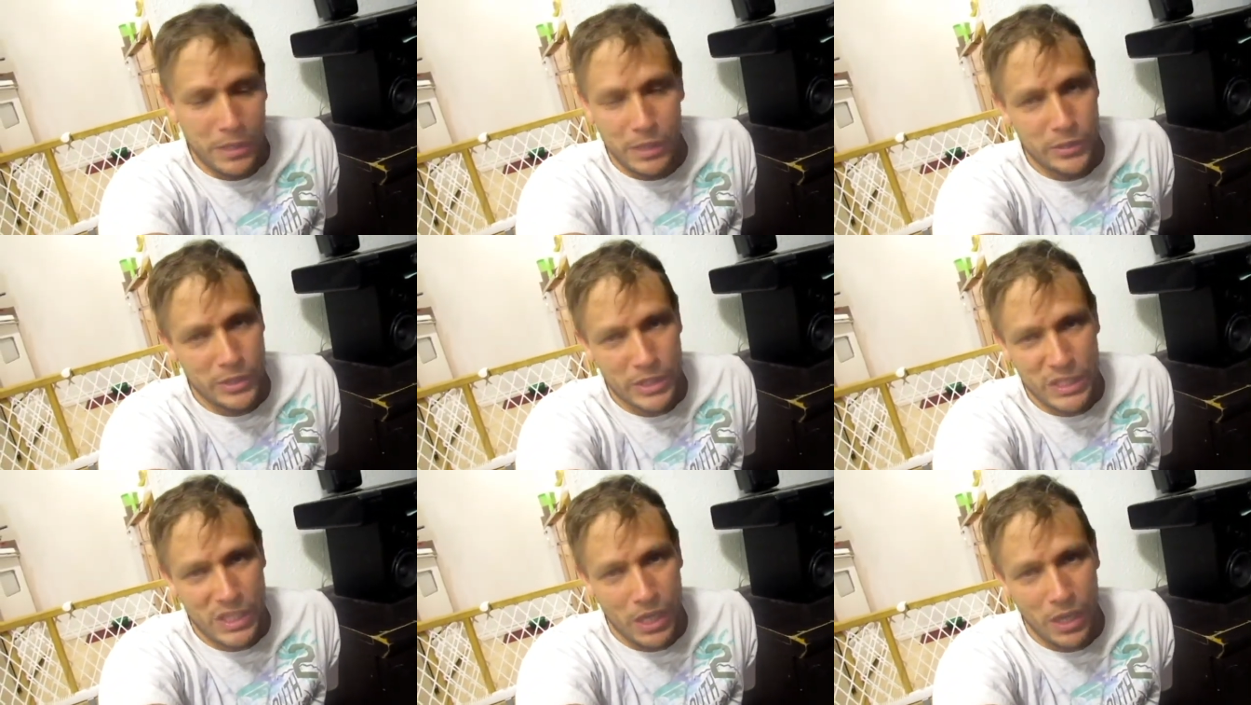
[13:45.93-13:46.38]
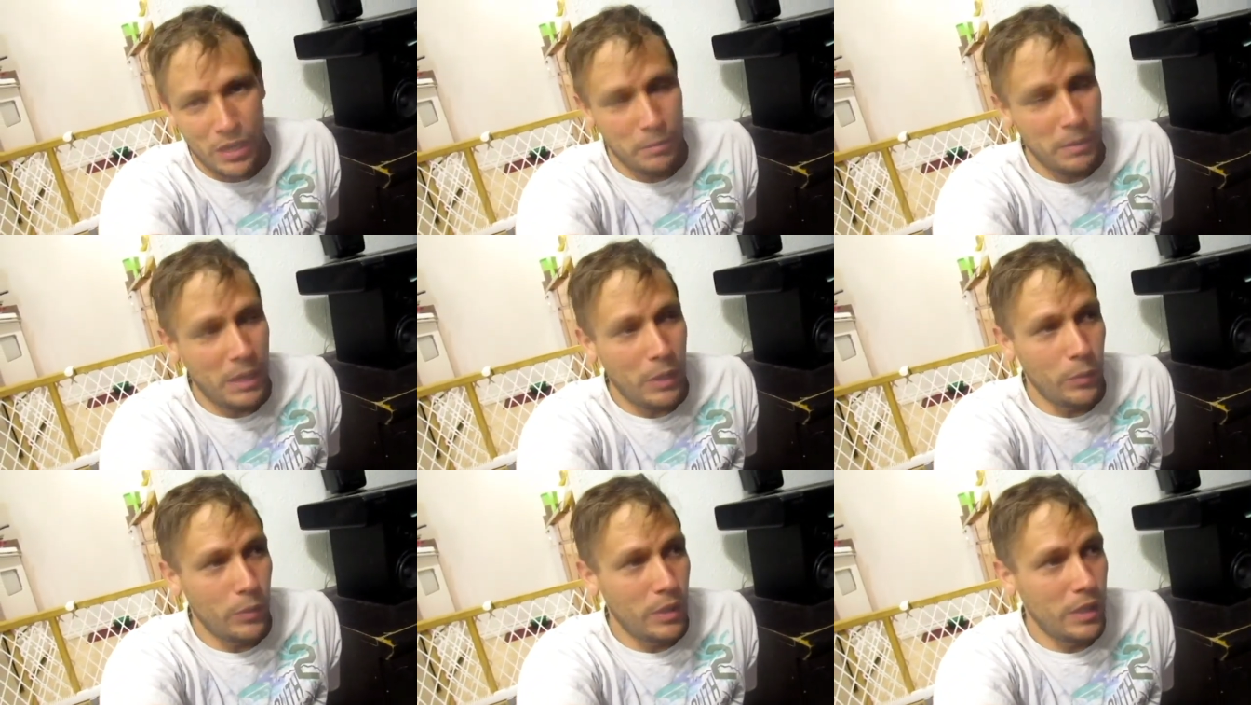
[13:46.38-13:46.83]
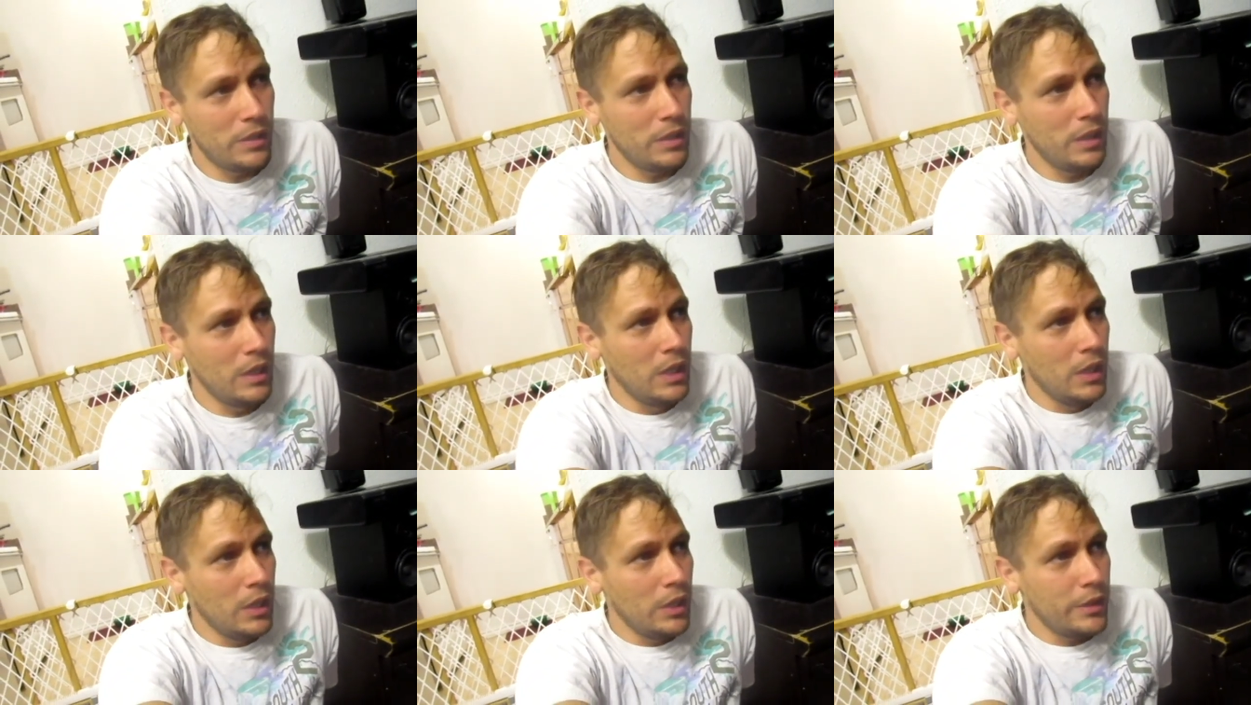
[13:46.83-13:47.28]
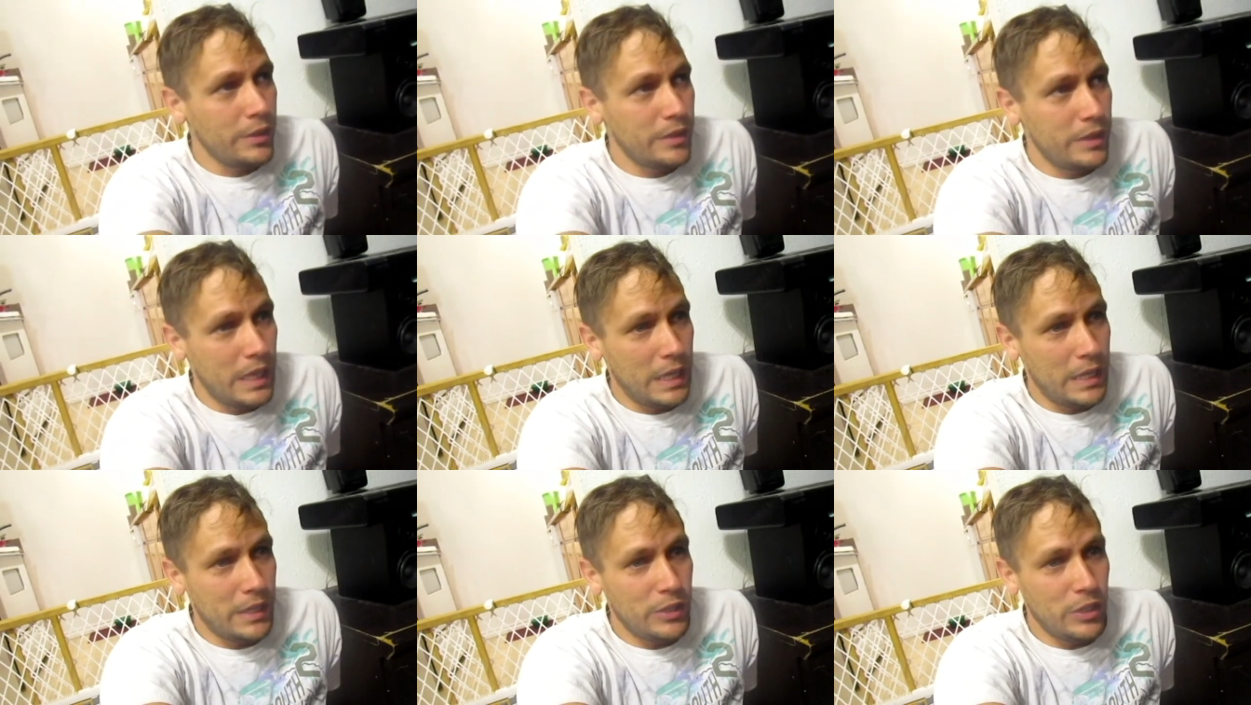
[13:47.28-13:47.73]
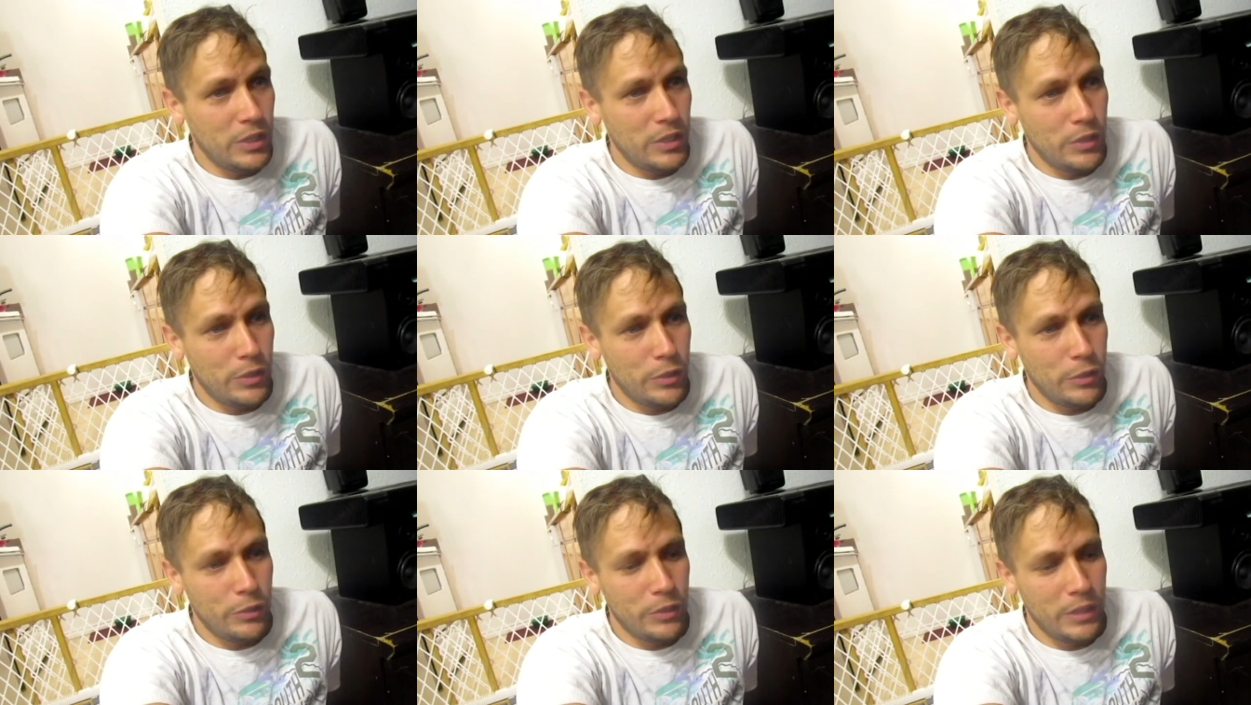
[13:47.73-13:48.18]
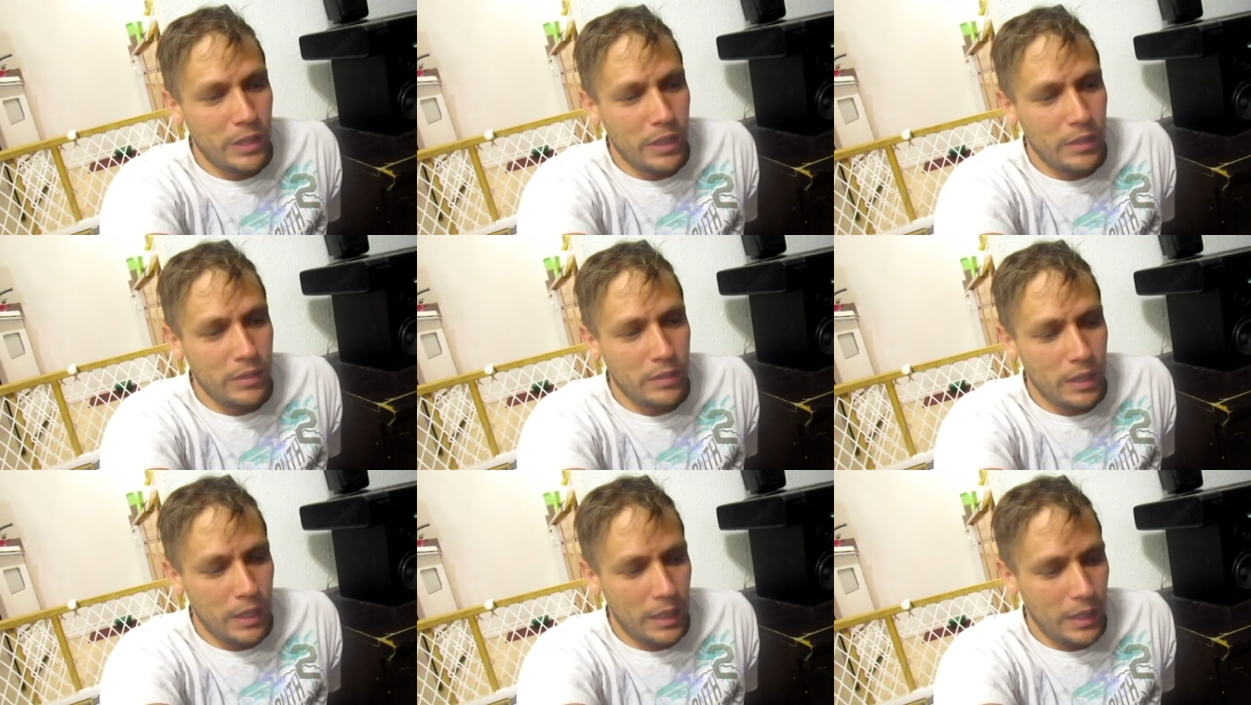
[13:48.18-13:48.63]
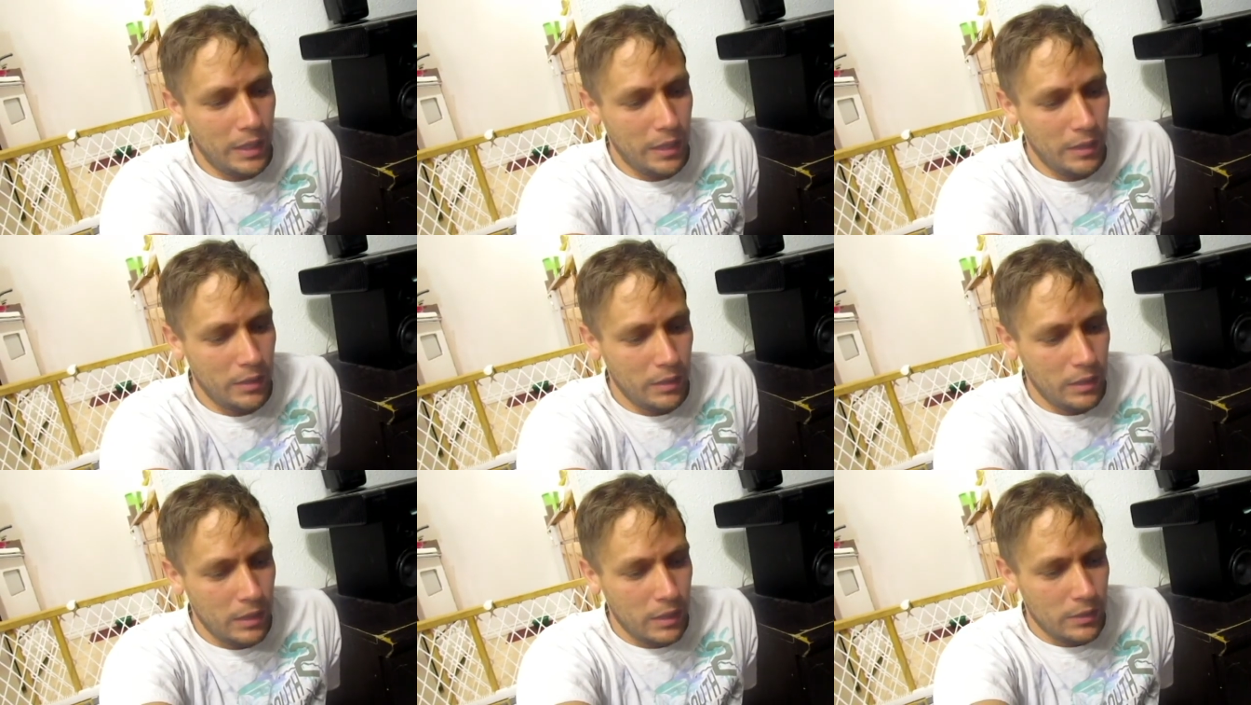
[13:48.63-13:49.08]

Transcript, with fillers: He was just talking about what they do and...